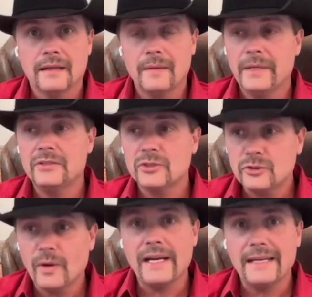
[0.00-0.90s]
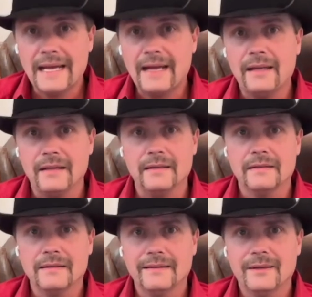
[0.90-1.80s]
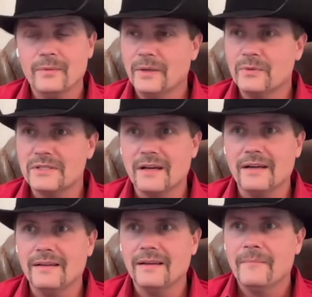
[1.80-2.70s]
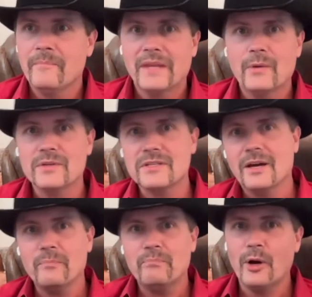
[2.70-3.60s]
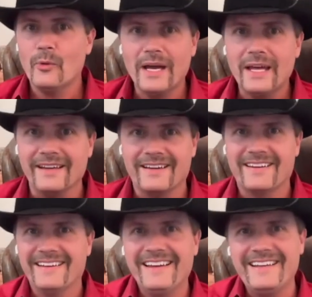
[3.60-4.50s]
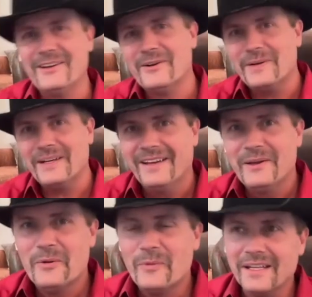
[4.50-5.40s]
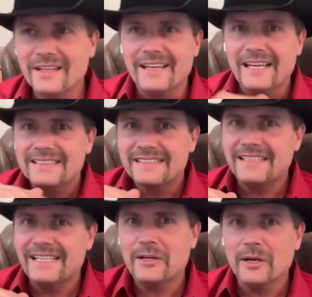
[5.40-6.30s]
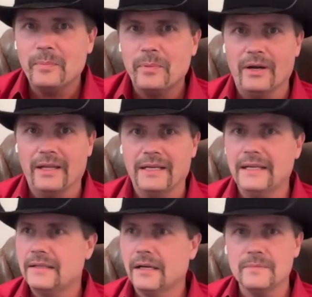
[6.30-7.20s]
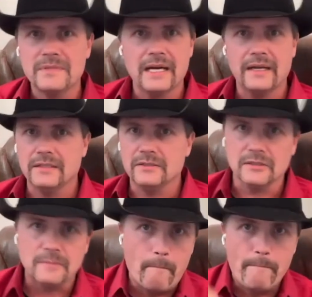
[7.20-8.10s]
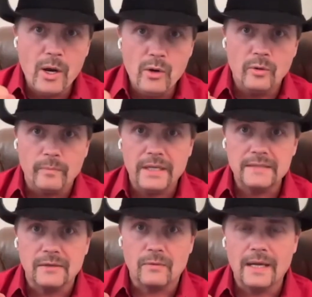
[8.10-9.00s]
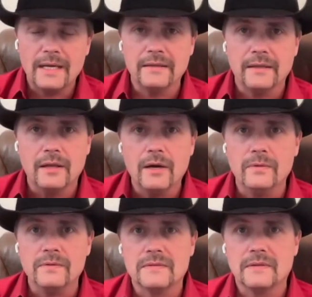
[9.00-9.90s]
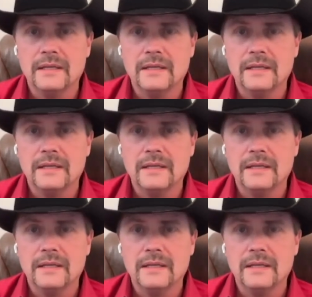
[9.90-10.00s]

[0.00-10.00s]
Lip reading: I mean, straight at it. It was not poetic. We didn't sneak up on it. It comes out and just boom, hits it right in the nose.